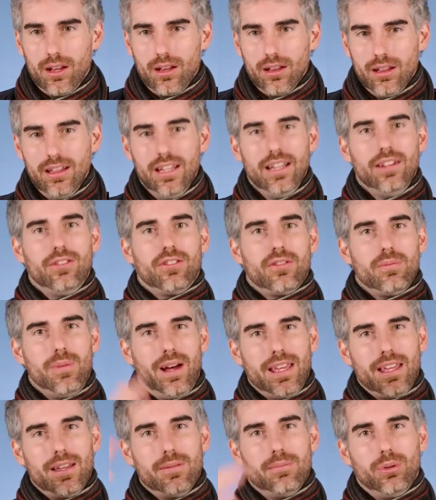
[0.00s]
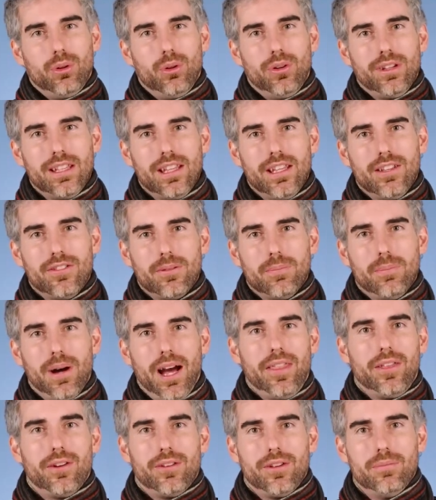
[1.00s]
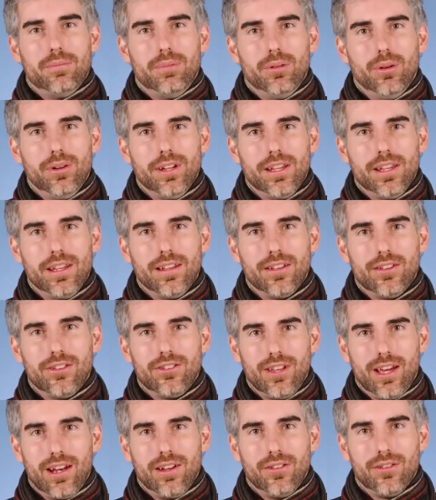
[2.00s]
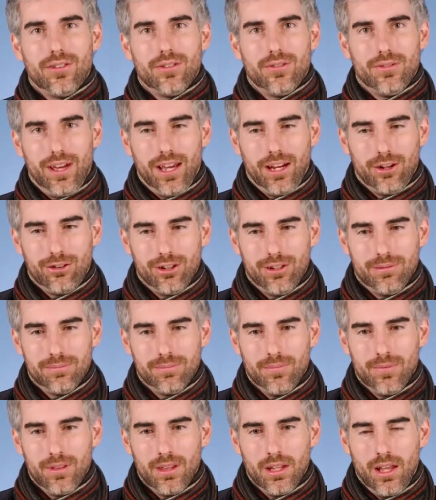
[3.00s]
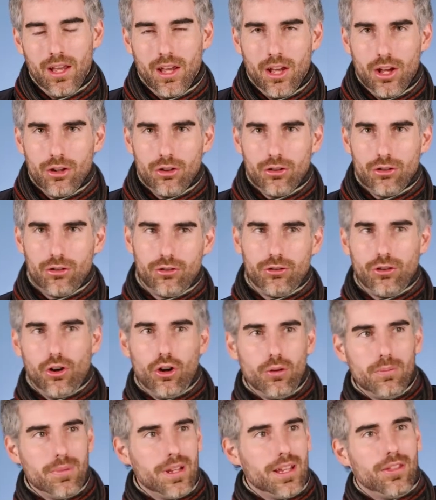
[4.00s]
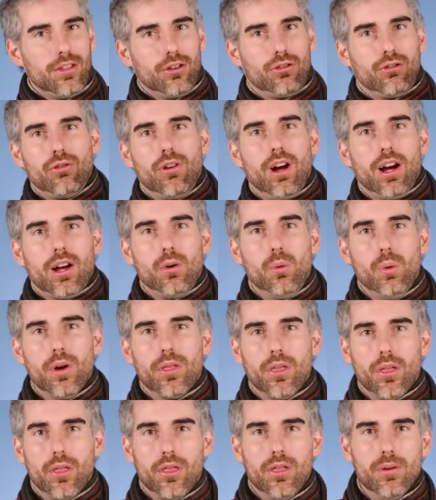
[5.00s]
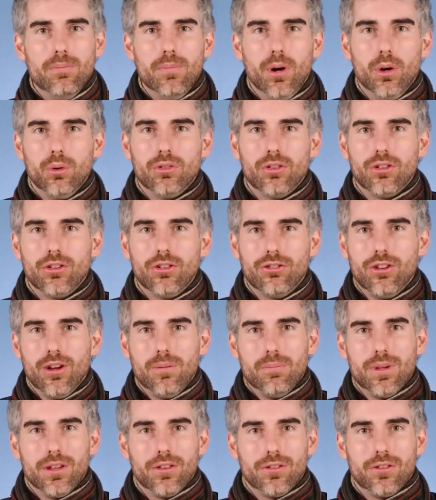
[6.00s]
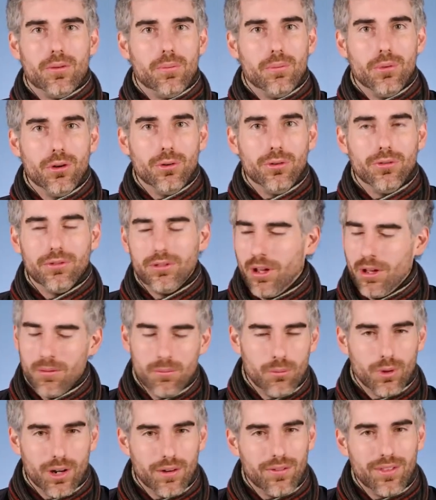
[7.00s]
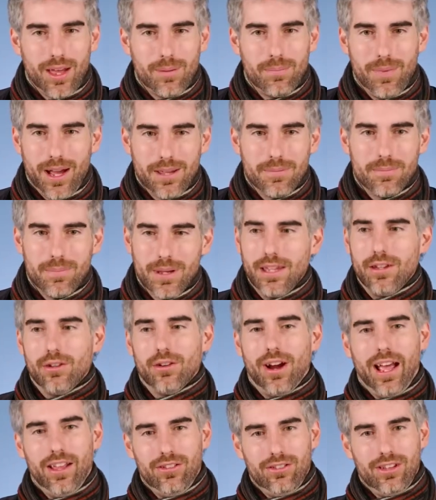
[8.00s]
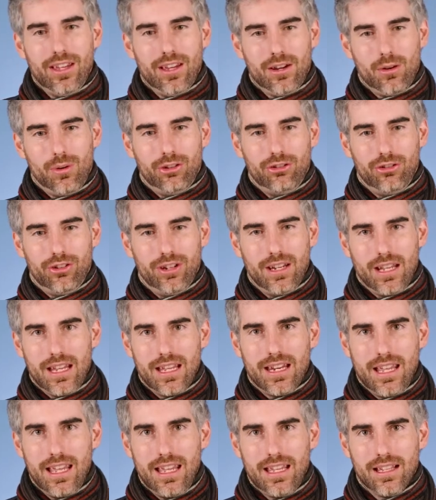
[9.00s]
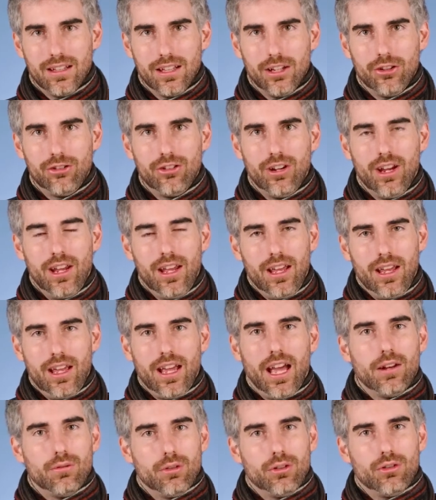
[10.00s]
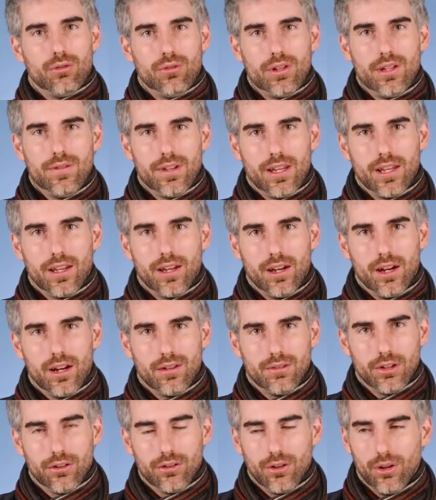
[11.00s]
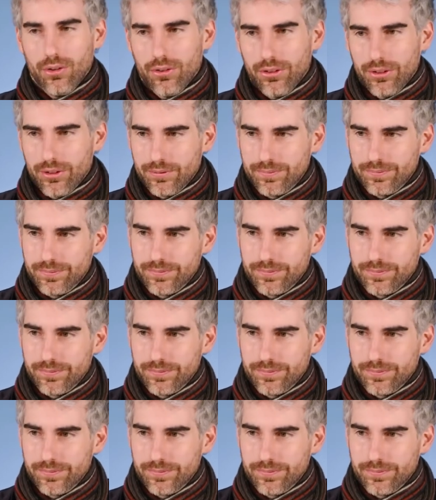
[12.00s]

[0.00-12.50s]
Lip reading: List my employees by their employee satisfaction. Show me the truck with the most shipments moved. Whatever that might be, you're asking a question in English and retrieving a result.